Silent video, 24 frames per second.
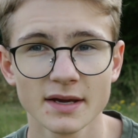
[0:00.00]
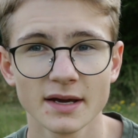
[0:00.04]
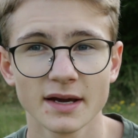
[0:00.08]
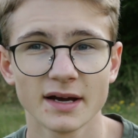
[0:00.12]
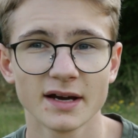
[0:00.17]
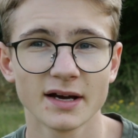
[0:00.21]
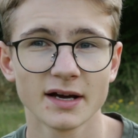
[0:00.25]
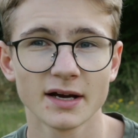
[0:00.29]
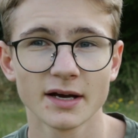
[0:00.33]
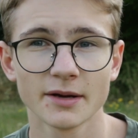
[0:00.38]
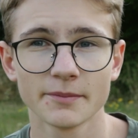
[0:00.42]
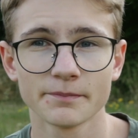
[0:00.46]

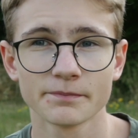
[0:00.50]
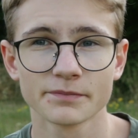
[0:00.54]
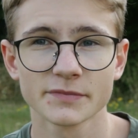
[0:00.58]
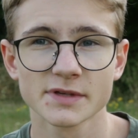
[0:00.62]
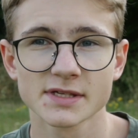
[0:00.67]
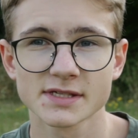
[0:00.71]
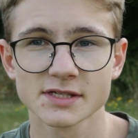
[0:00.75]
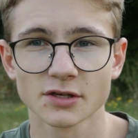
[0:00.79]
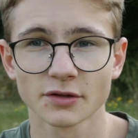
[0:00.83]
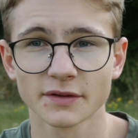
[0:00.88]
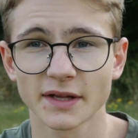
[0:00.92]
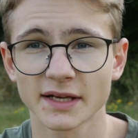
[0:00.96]

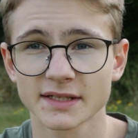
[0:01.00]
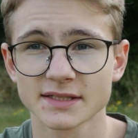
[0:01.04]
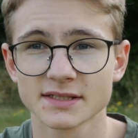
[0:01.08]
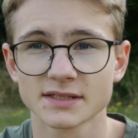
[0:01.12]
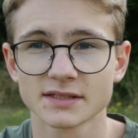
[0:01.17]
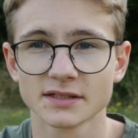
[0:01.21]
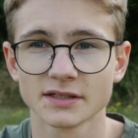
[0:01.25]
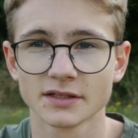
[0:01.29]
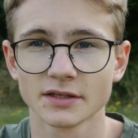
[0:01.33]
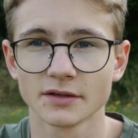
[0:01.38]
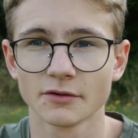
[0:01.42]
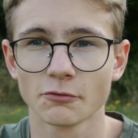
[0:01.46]
so that
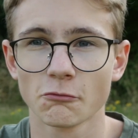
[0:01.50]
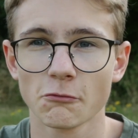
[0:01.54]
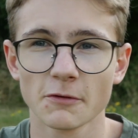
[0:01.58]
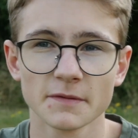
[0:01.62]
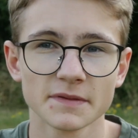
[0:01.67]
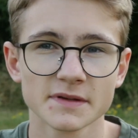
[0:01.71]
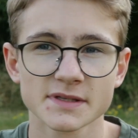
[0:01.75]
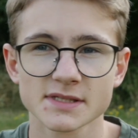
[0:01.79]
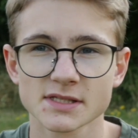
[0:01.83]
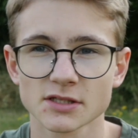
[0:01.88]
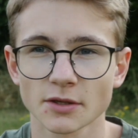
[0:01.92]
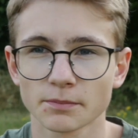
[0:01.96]
the
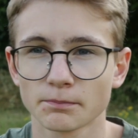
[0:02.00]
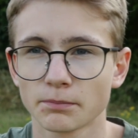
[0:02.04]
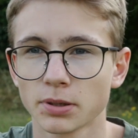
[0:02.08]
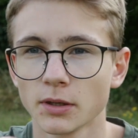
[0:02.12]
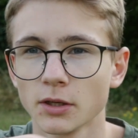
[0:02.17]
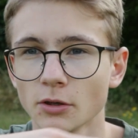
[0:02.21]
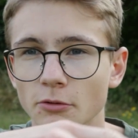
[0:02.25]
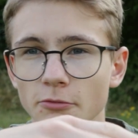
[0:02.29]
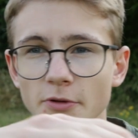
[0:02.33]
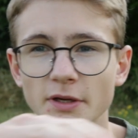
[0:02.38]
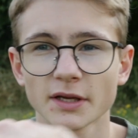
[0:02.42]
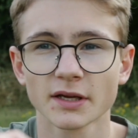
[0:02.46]
wind is not
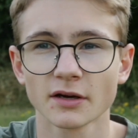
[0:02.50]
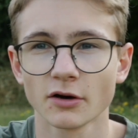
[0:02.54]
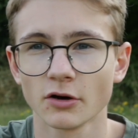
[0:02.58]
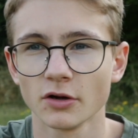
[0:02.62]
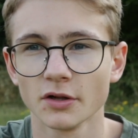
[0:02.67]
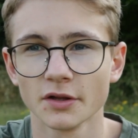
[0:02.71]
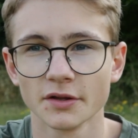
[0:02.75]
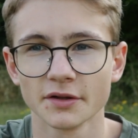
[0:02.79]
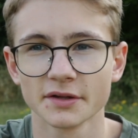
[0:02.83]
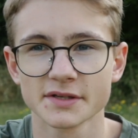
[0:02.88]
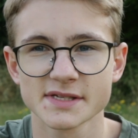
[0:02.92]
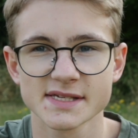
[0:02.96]
blowing
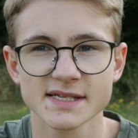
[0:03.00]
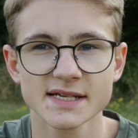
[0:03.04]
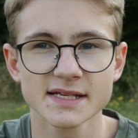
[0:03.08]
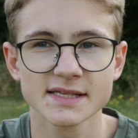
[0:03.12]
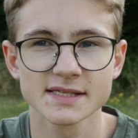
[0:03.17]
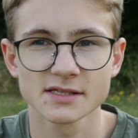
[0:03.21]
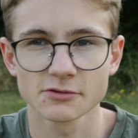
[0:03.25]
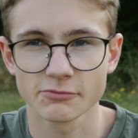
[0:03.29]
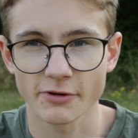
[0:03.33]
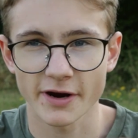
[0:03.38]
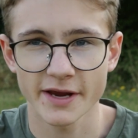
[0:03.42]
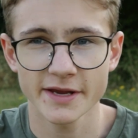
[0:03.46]
all the
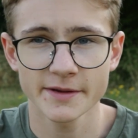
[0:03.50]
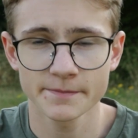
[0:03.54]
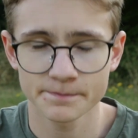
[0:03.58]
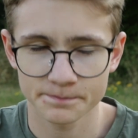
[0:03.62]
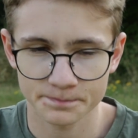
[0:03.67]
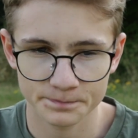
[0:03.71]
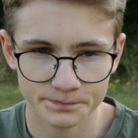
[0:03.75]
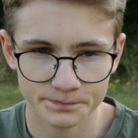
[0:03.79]
seeds away.